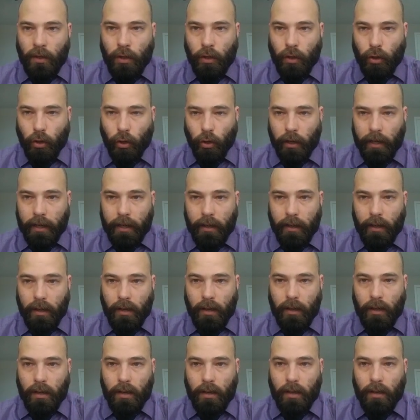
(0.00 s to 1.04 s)
Good.
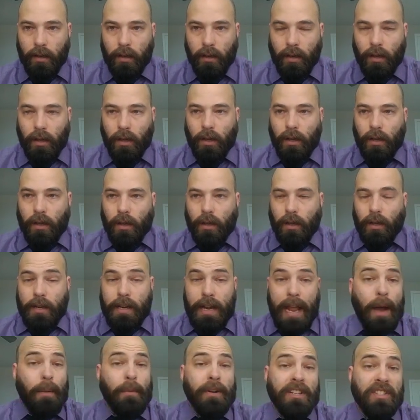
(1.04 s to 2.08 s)

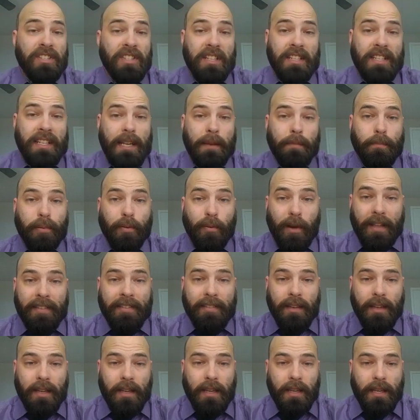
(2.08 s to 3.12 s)
Now we just need to keep
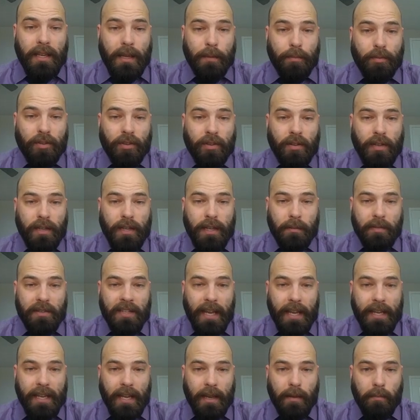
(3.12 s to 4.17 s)
pressing, keep
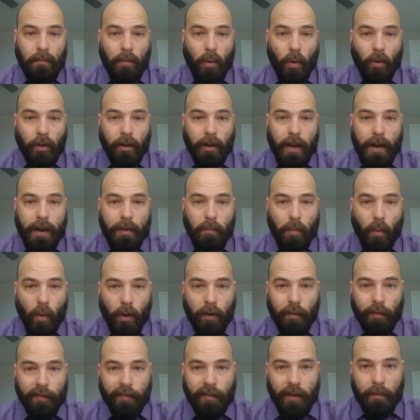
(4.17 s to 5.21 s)
taking more and
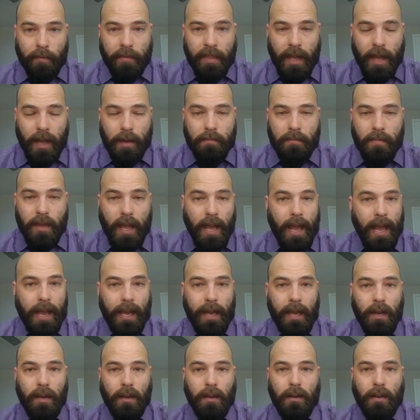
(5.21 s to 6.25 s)
more from them,
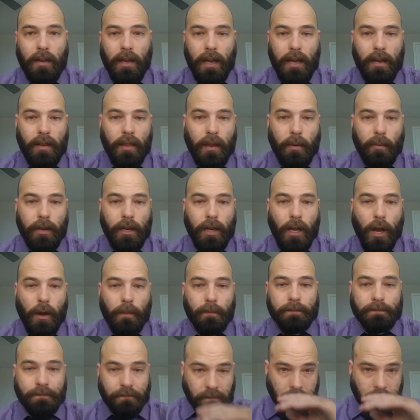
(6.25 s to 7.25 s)
and there we go.